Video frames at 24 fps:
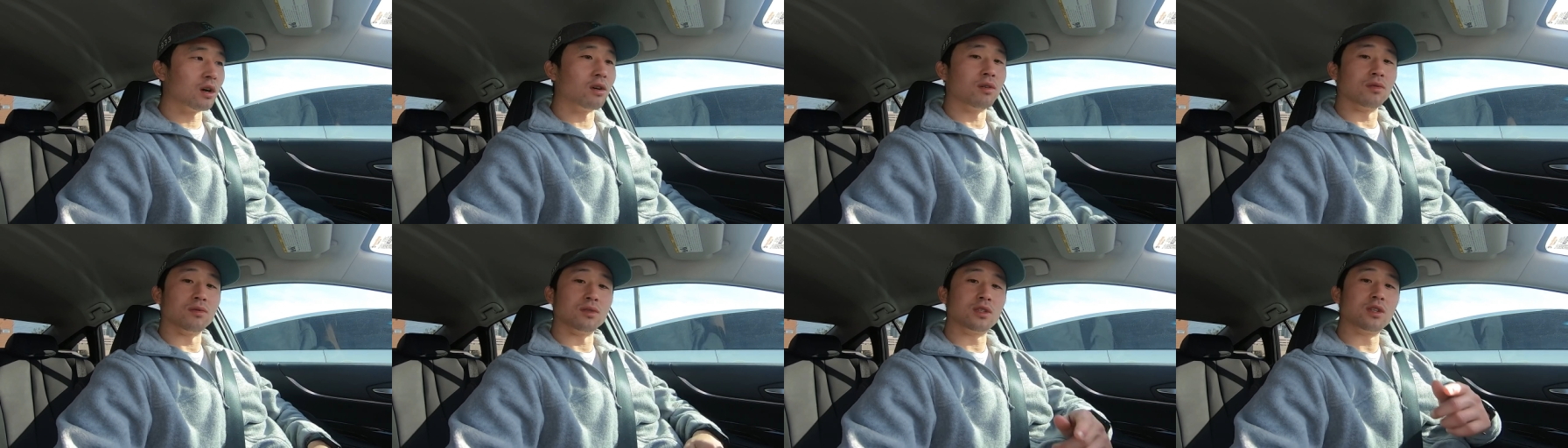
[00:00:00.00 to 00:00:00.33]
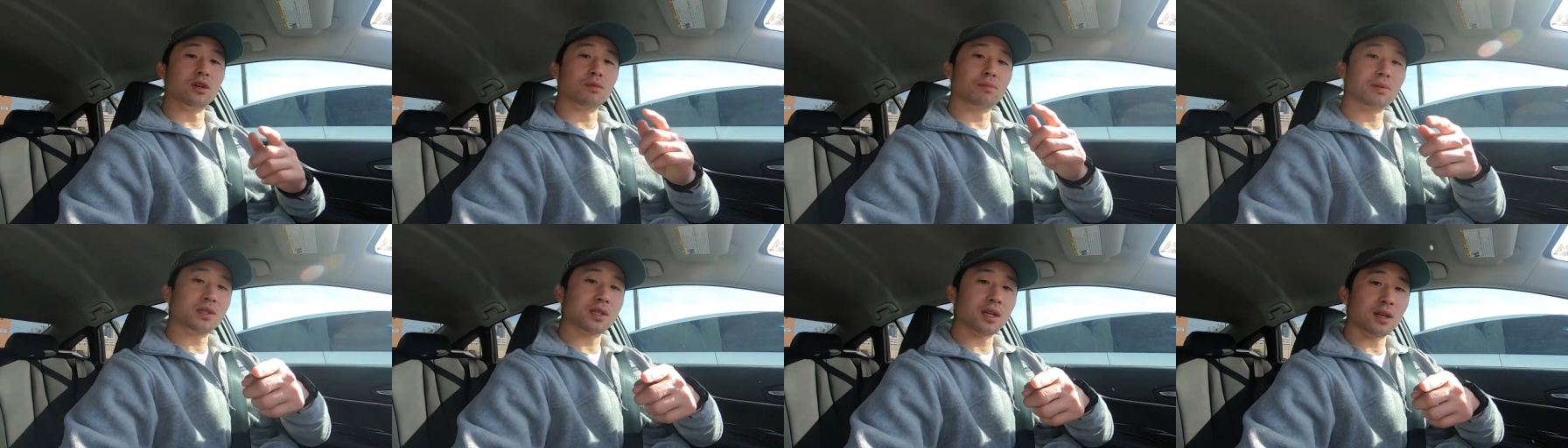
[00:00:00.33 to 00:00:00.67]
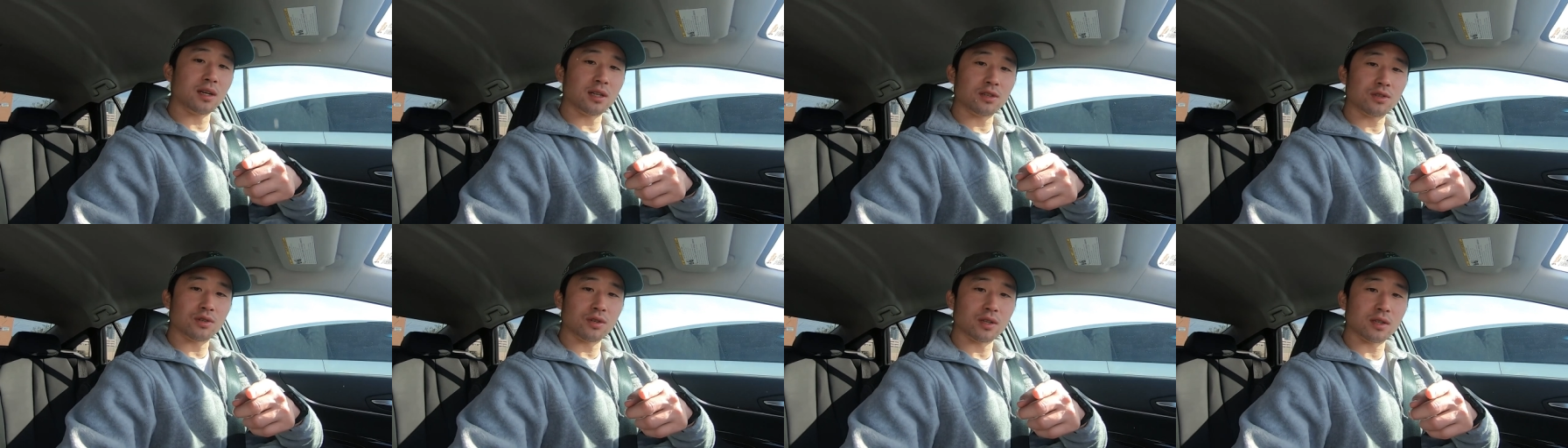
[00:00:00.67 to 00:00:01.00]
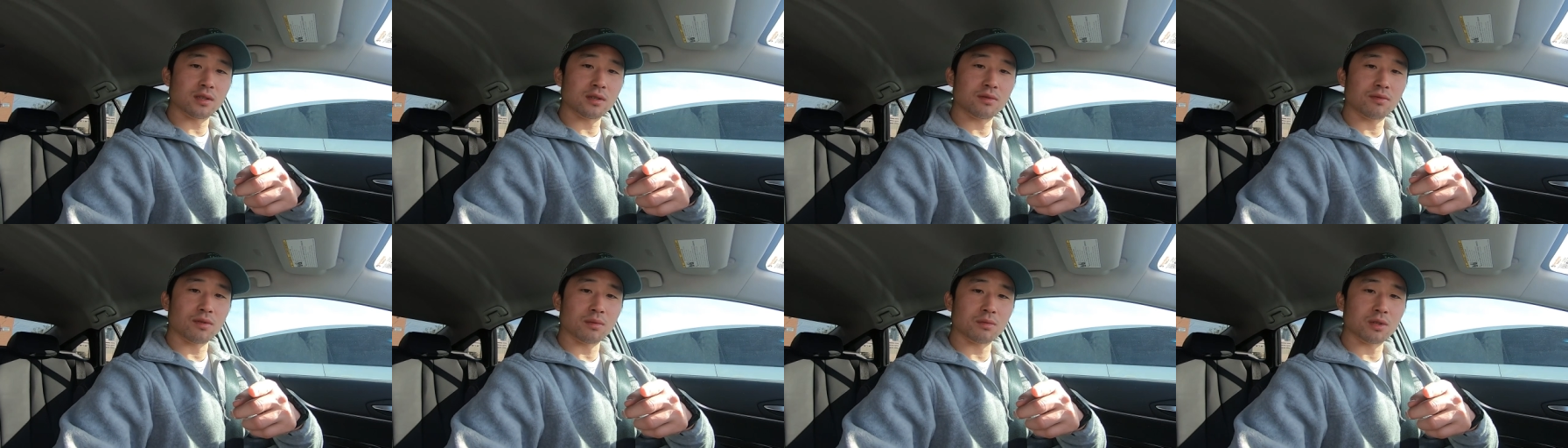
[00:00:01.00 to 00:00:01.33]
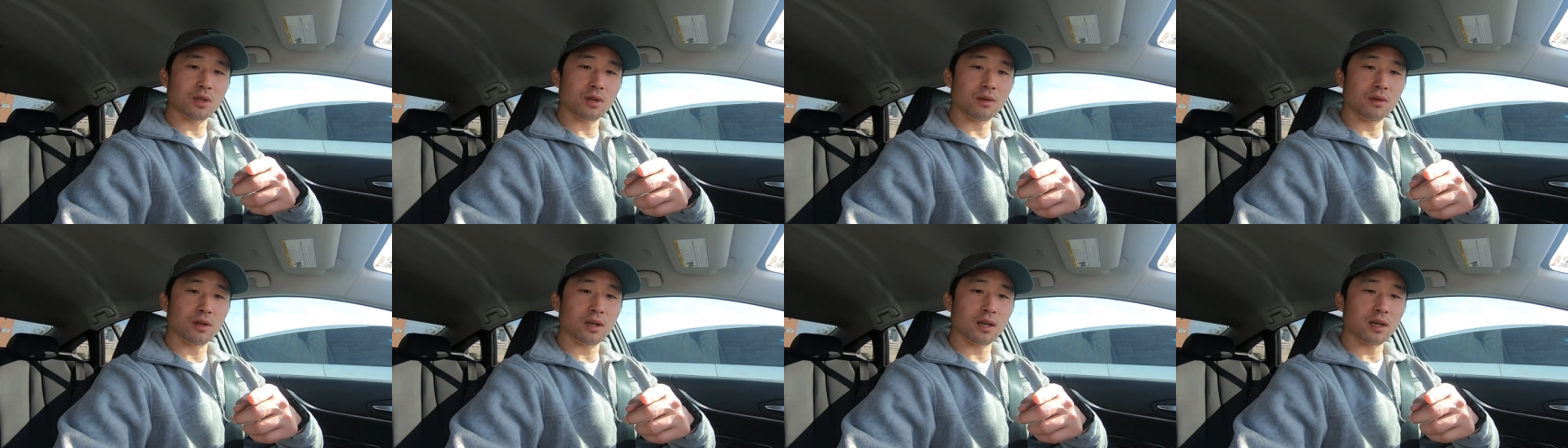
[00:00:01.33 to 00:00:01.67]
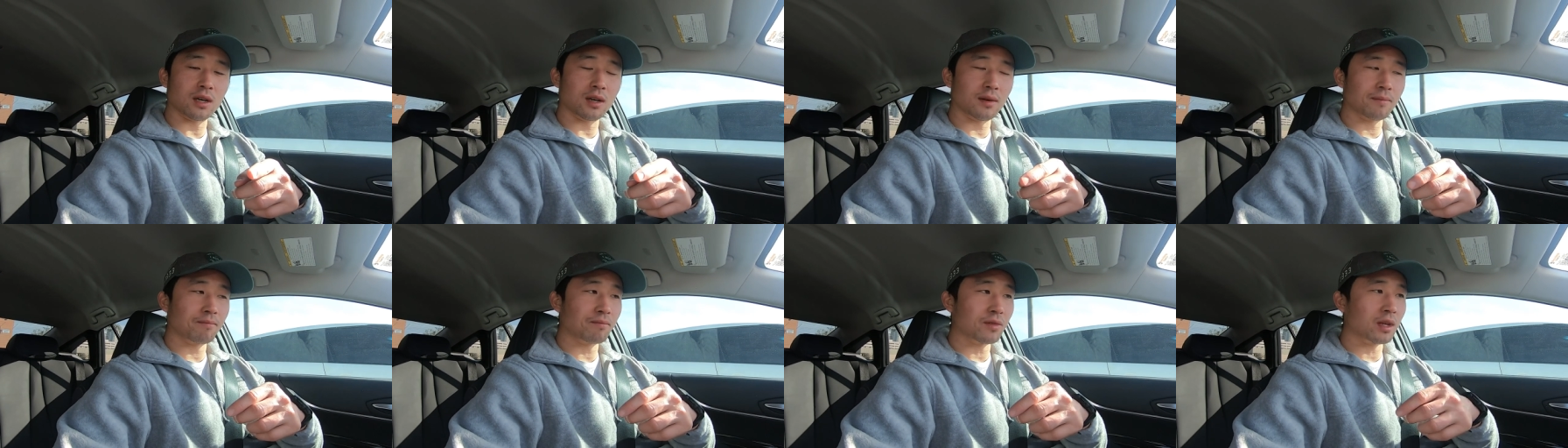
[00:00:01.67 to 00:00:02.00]
0% interest from
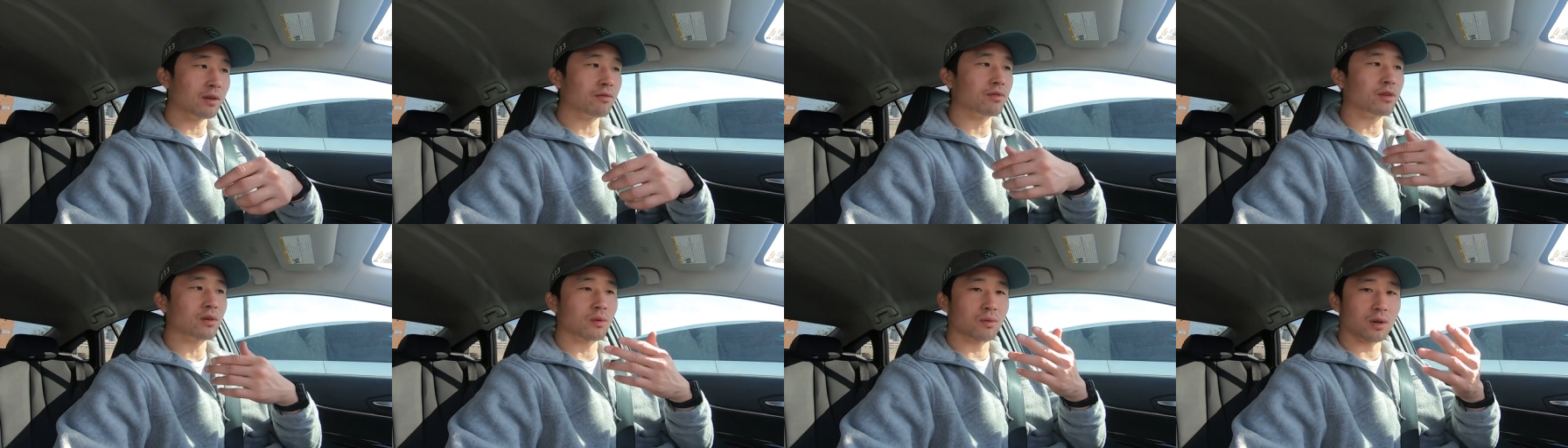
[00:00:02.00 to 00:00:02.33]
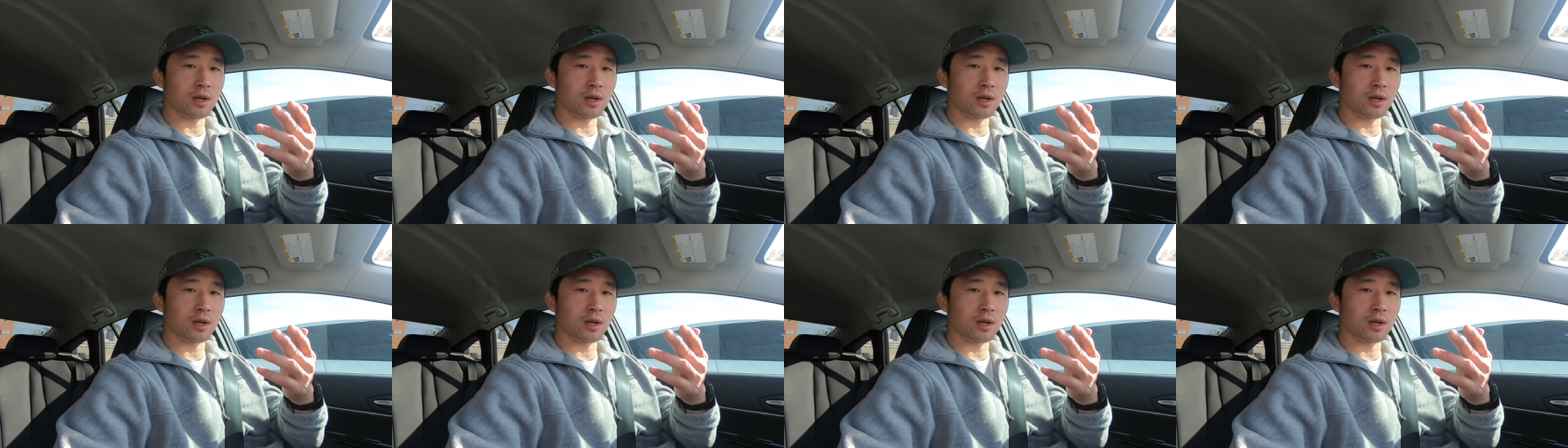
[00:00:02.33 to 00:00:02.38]
Toyota if you